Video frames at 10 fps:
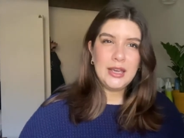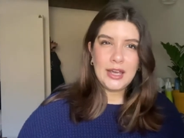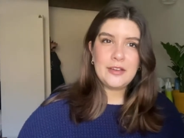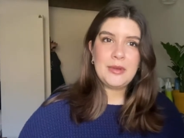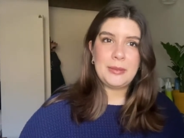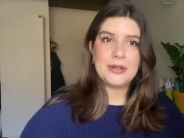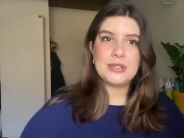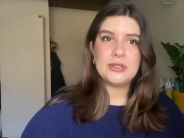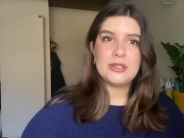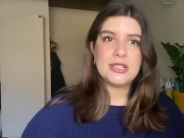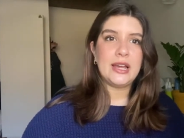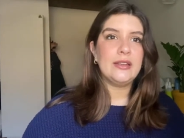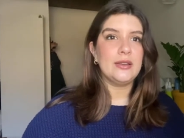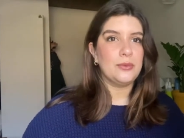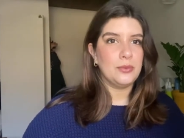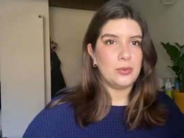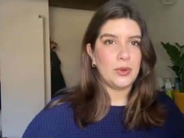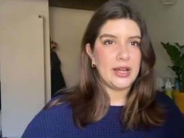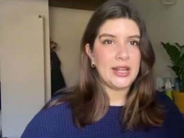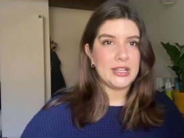of my personal style and
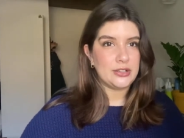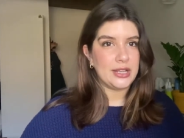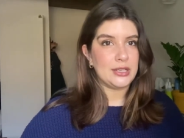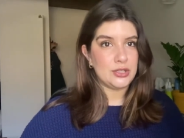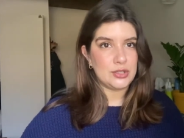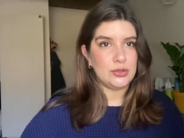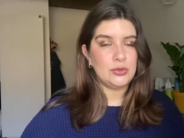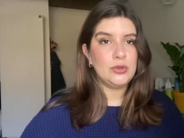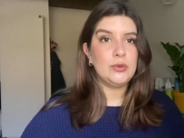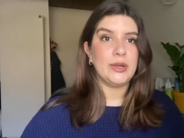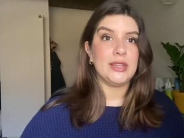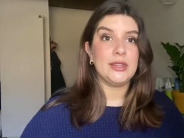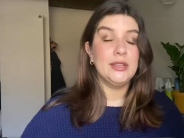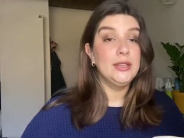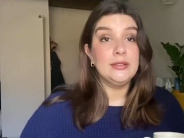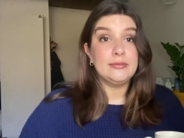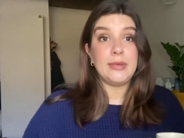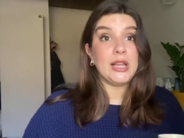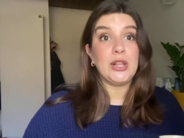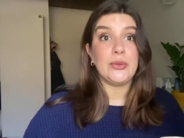what I try to do with
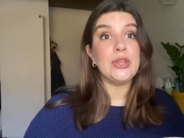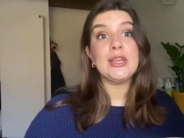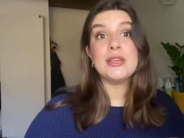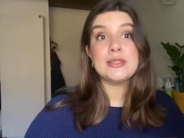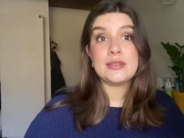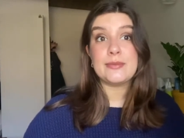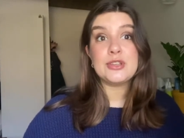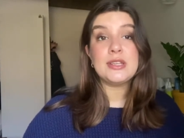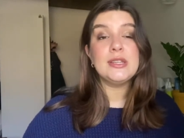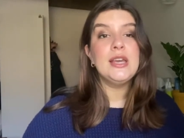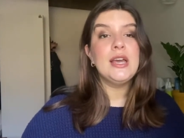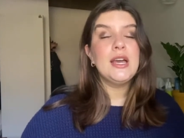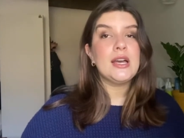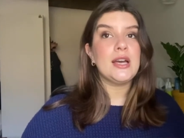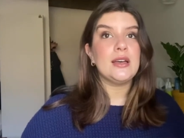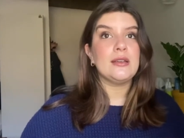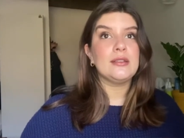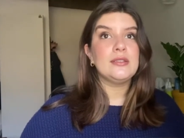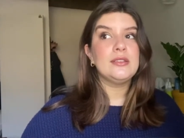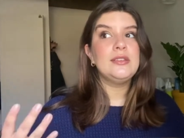my clothing consumption. Uh,
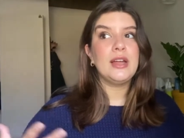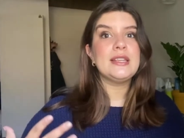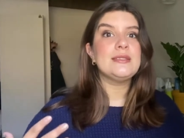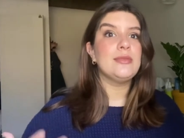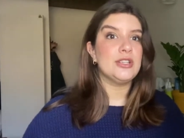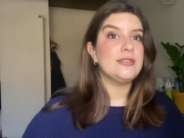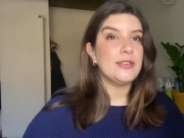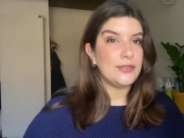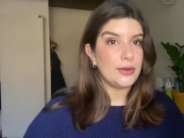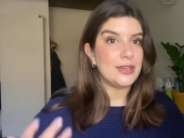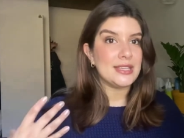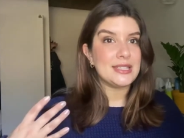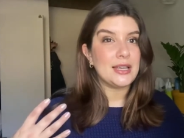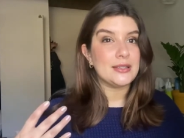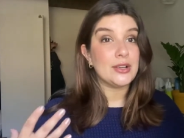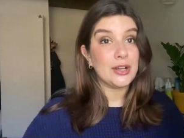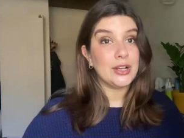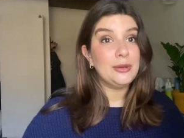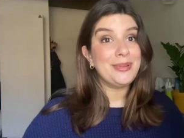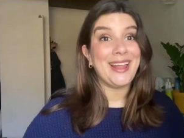not as much of a focus as
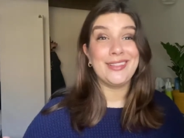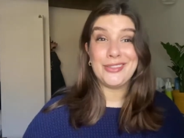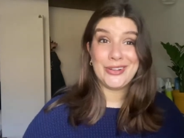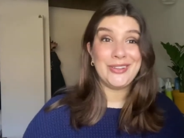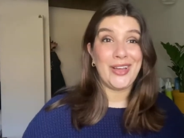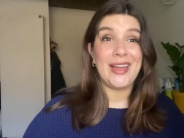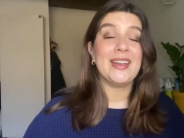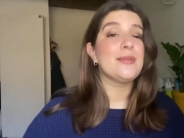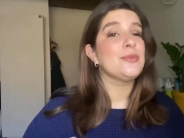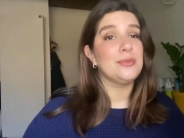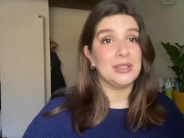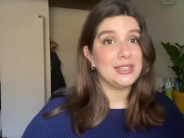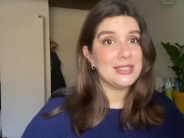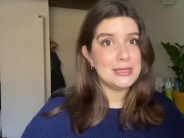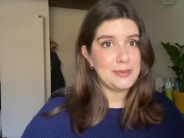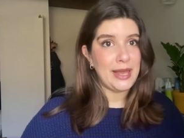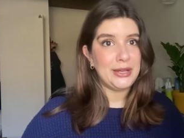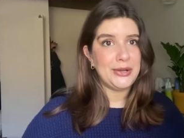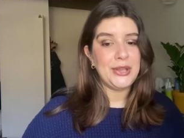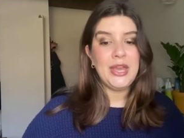her, but I learn a lot and I'm really
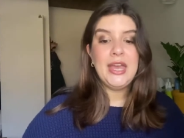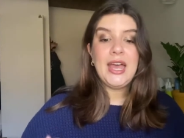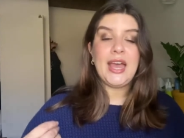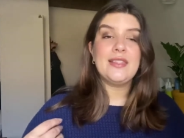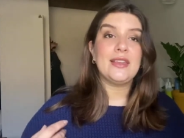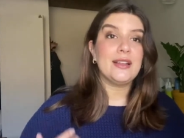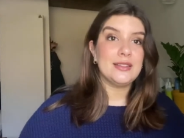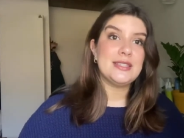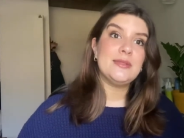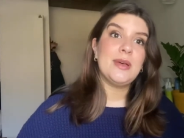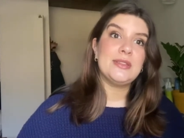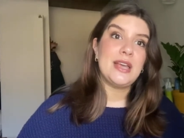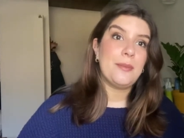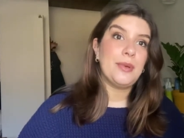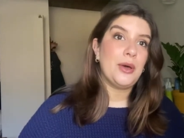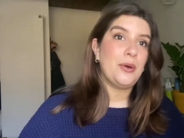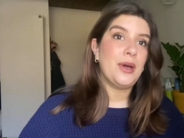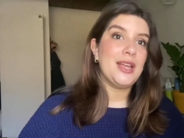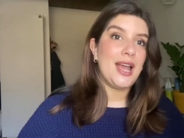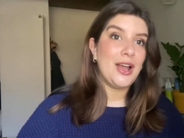inspired. And then Alyssa BelTempo,
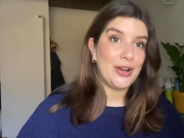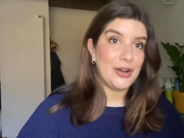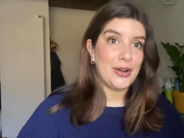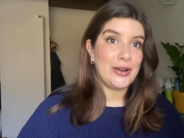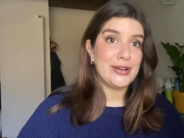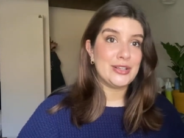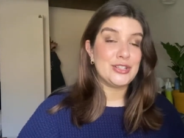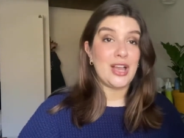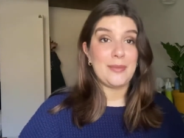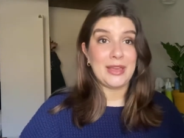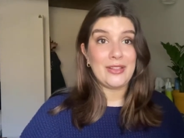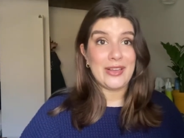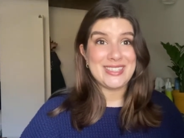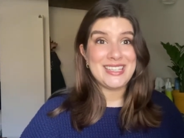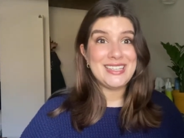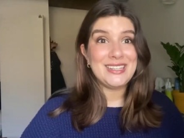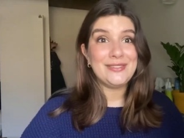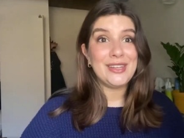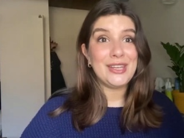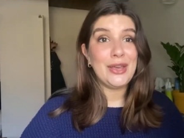her Shop My Closet
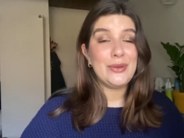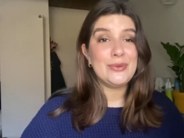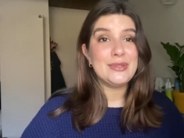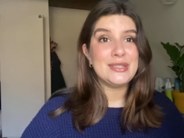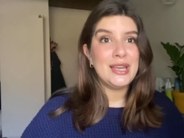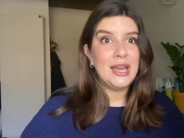videos